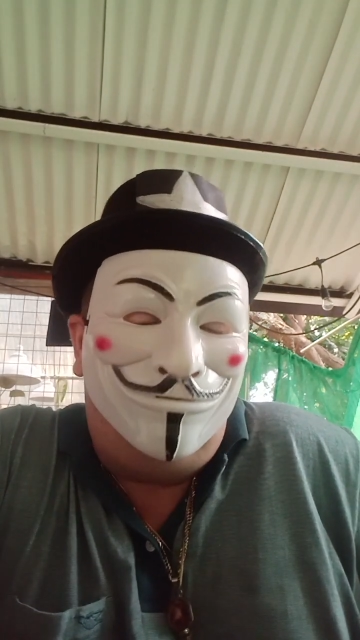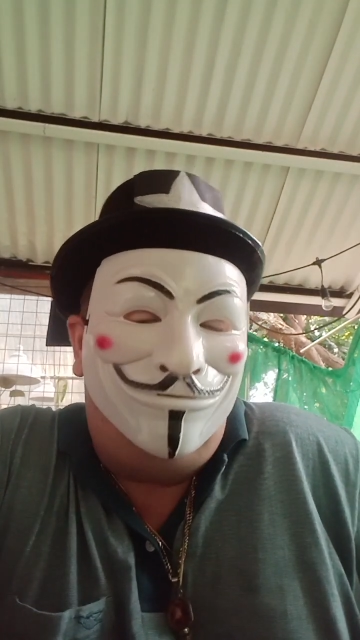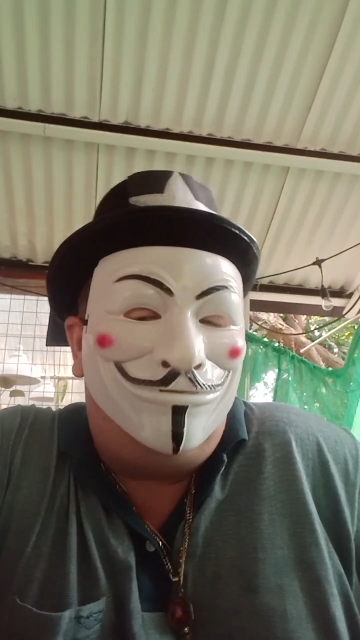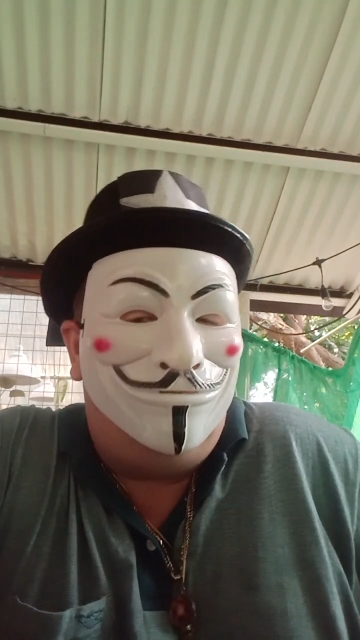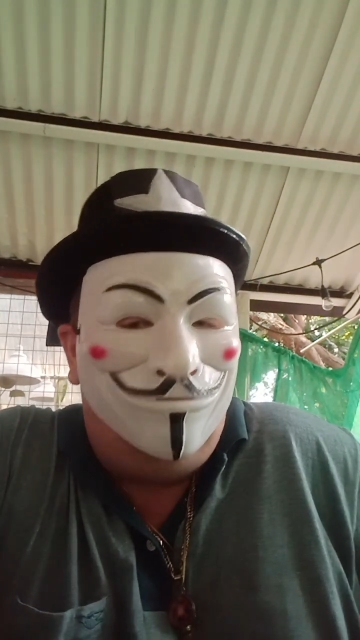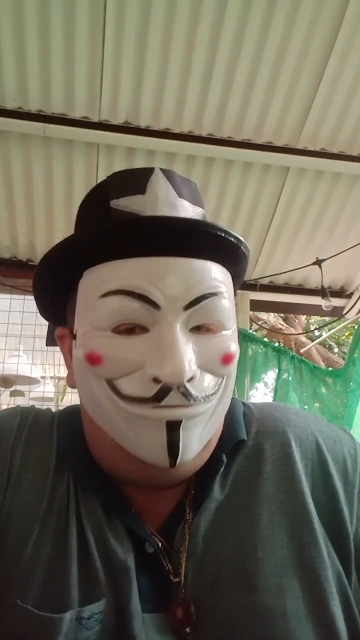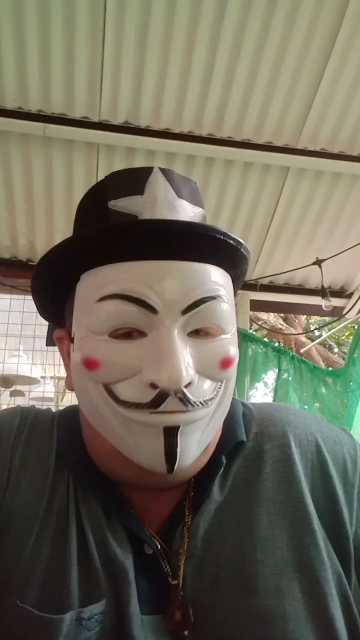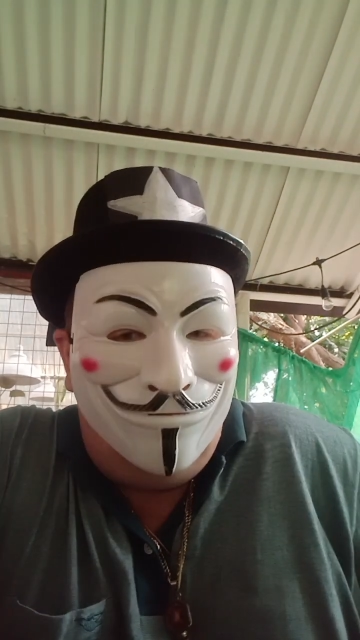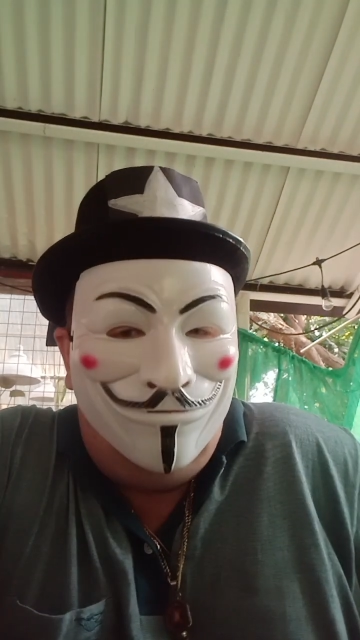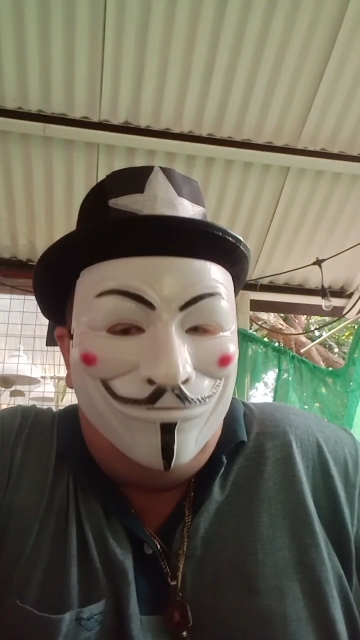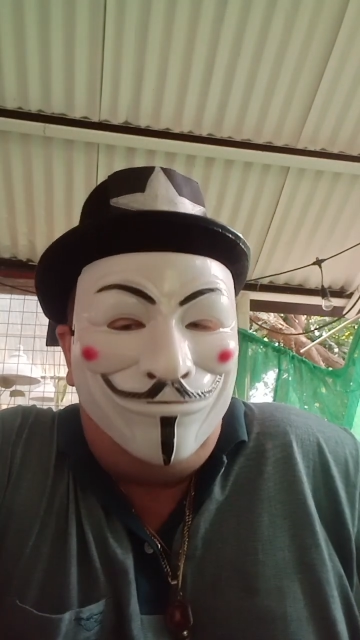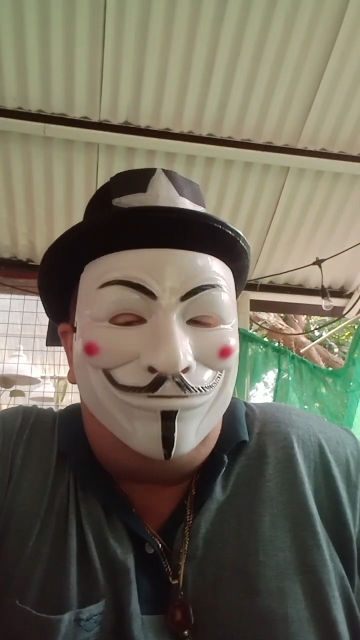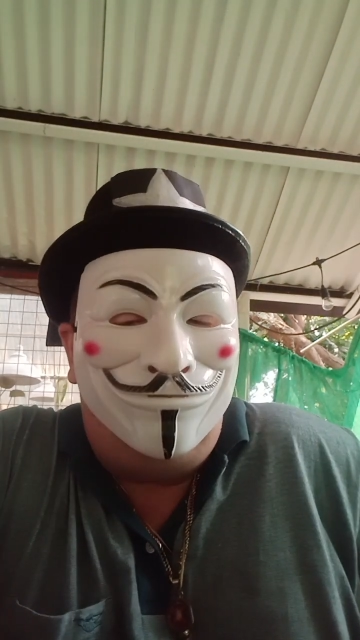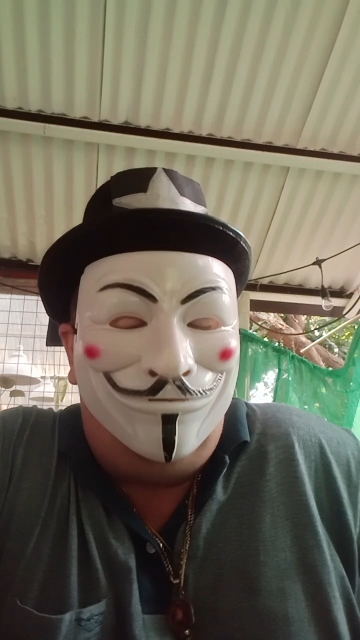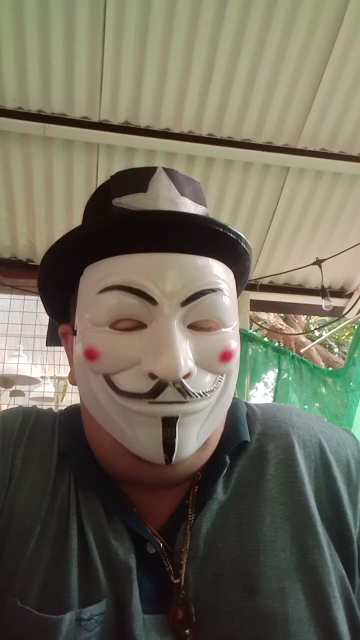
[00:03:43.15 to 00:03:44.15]
Just take
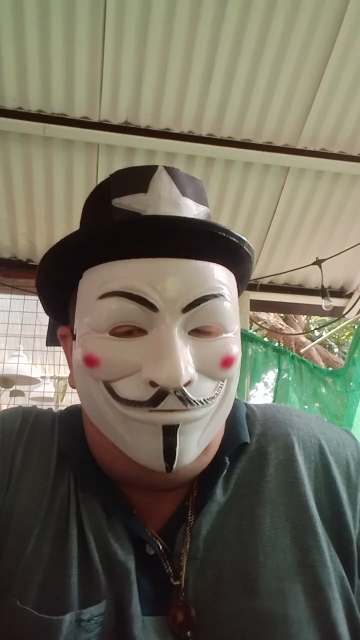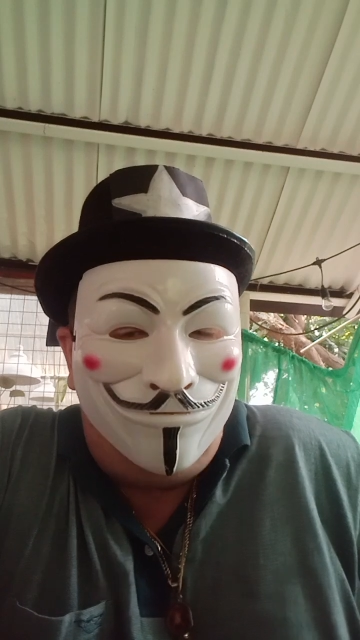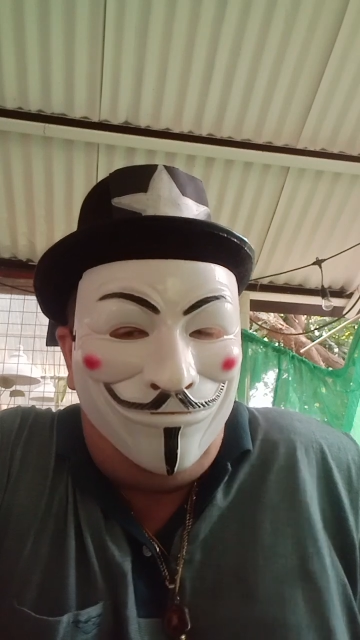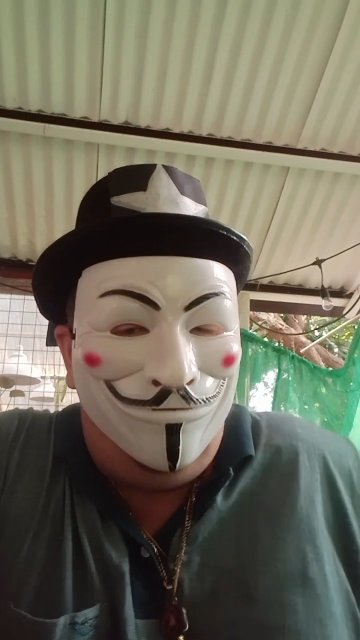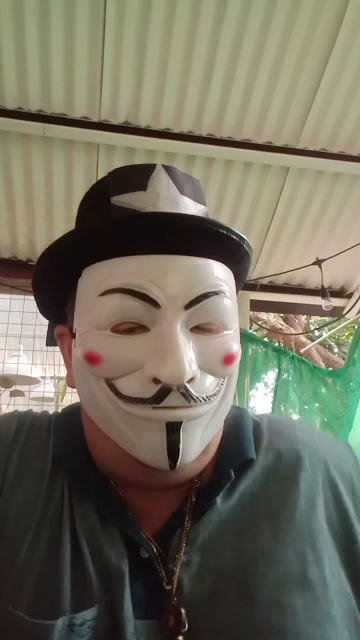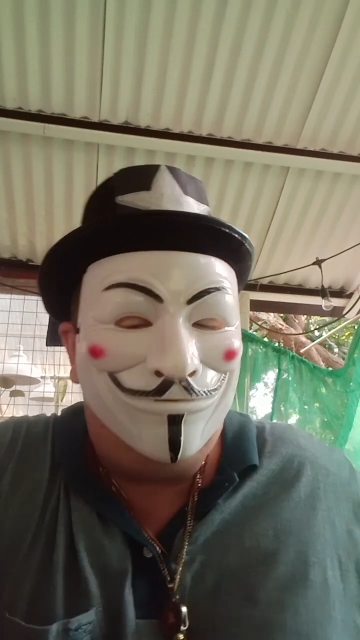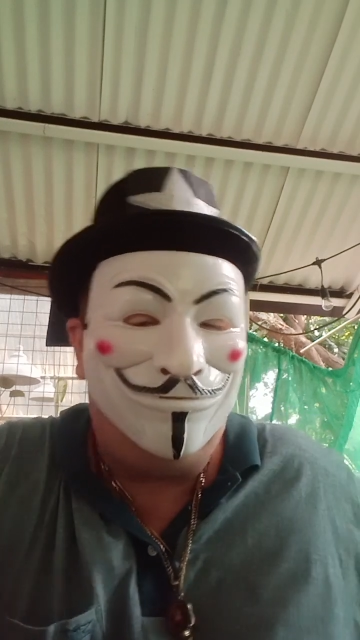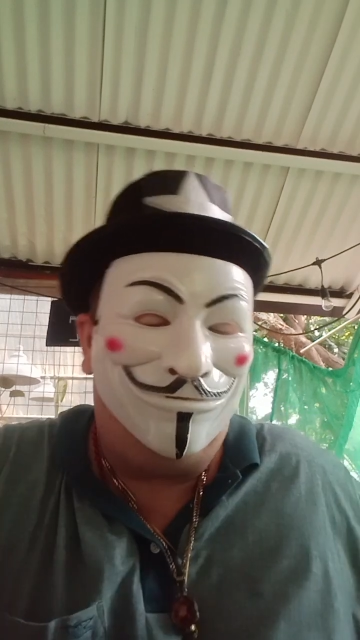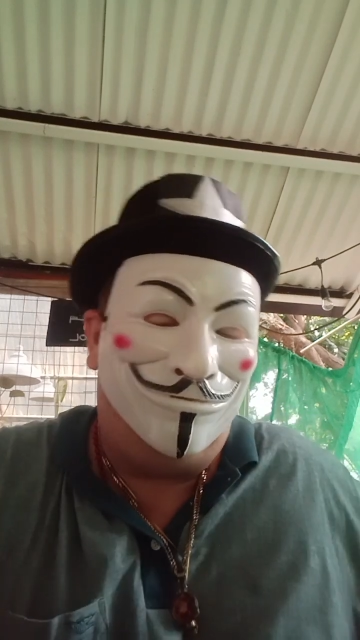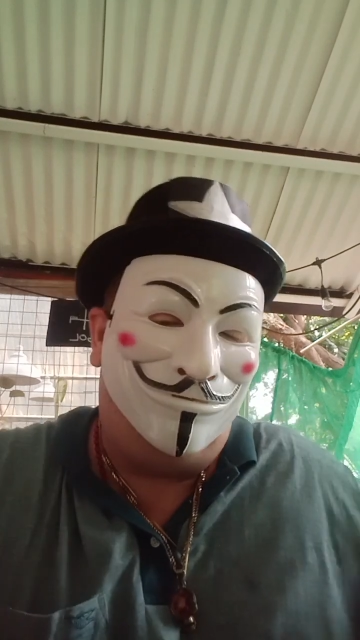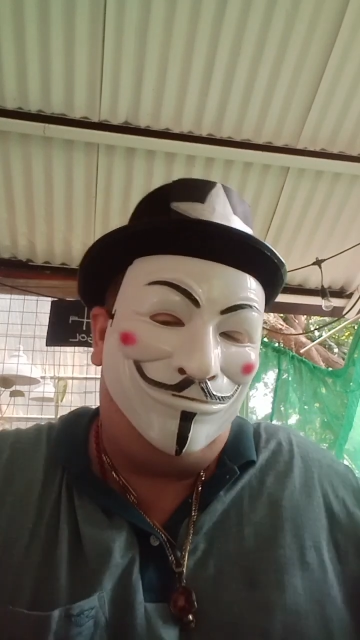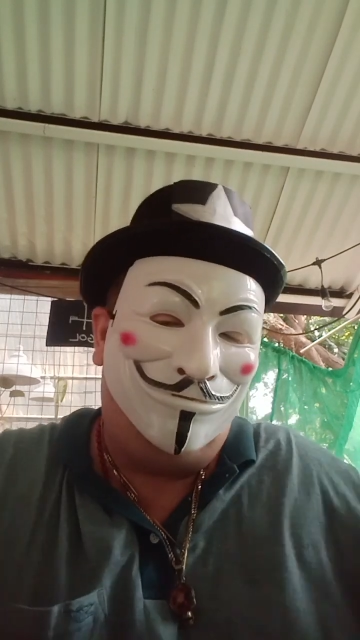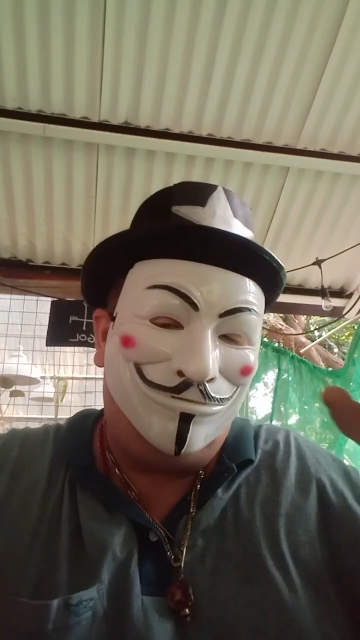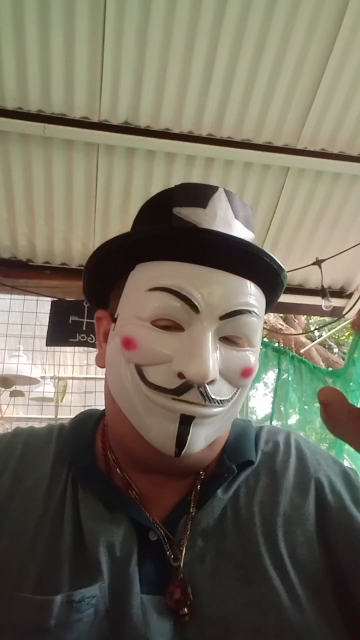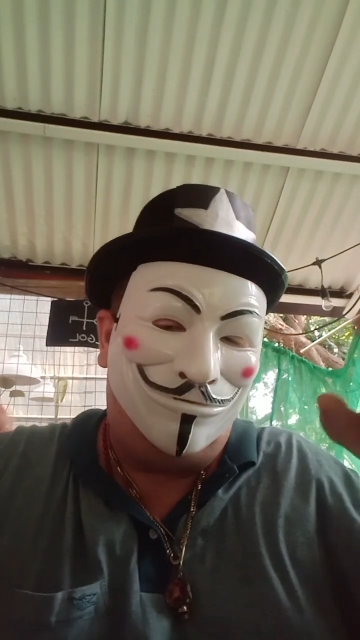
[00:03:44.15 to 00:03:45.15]
and wrap off
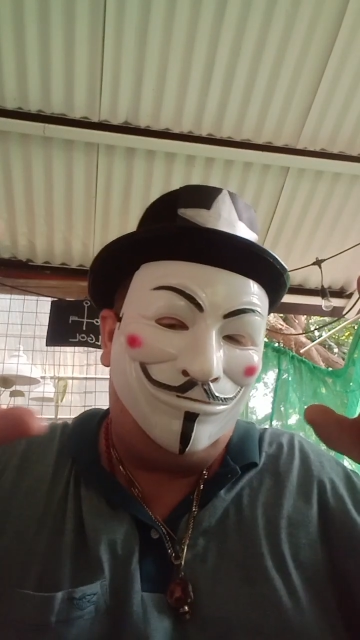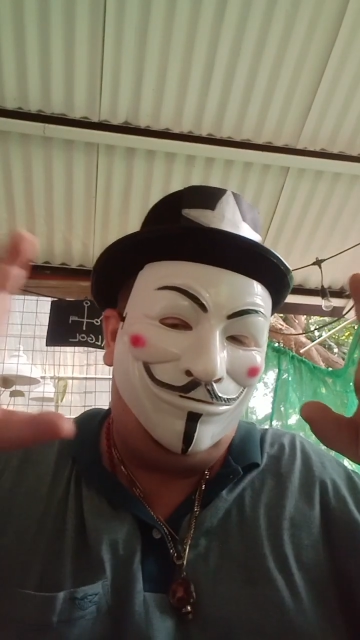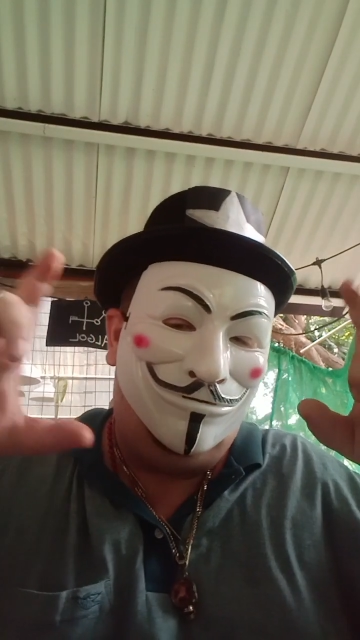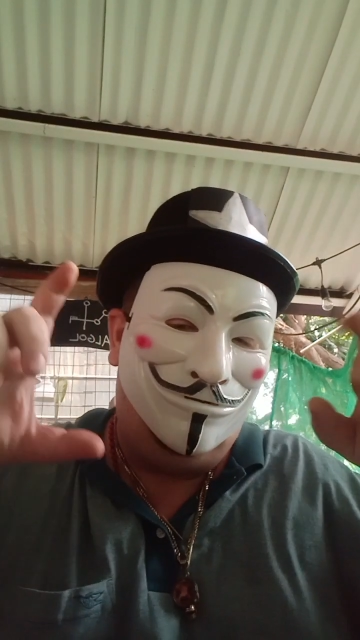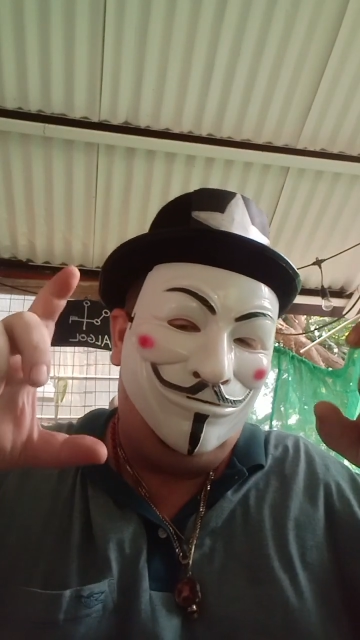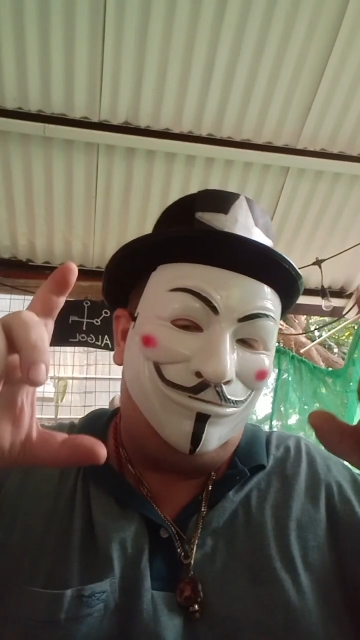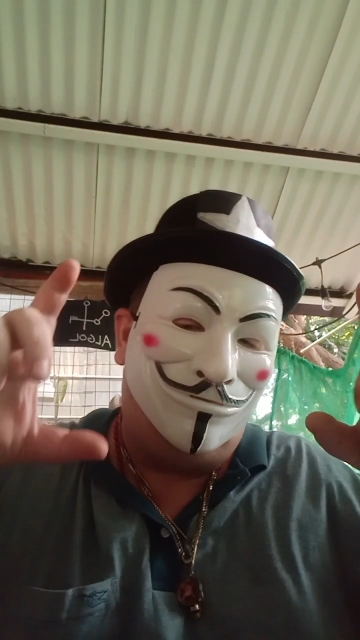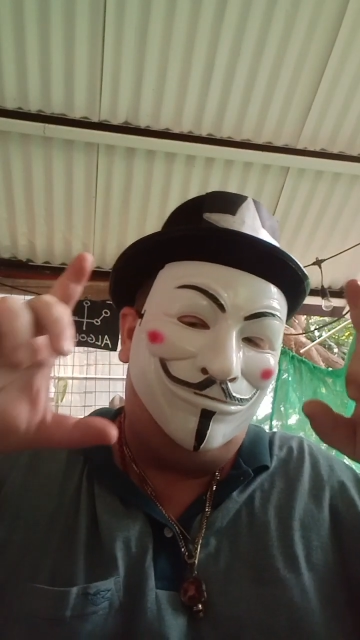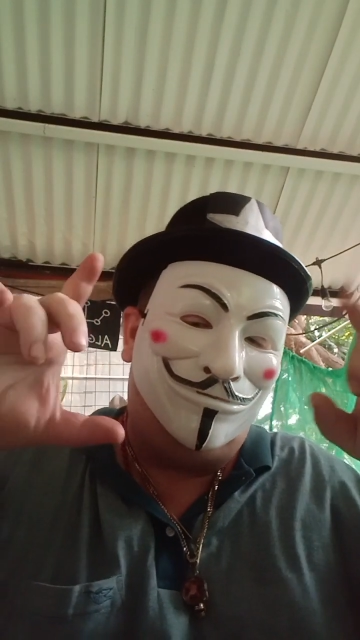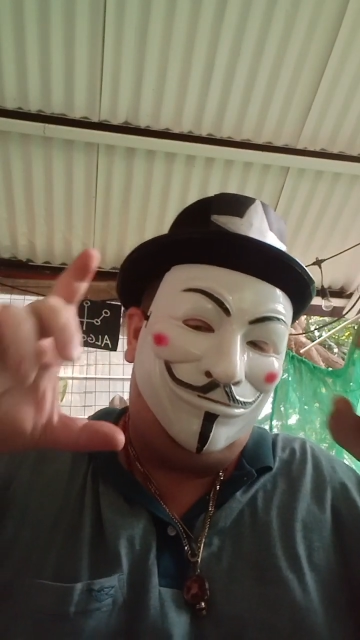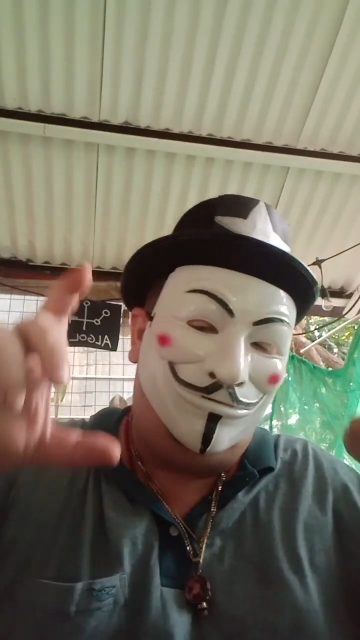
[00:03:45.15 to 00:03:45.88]
6 to 8 to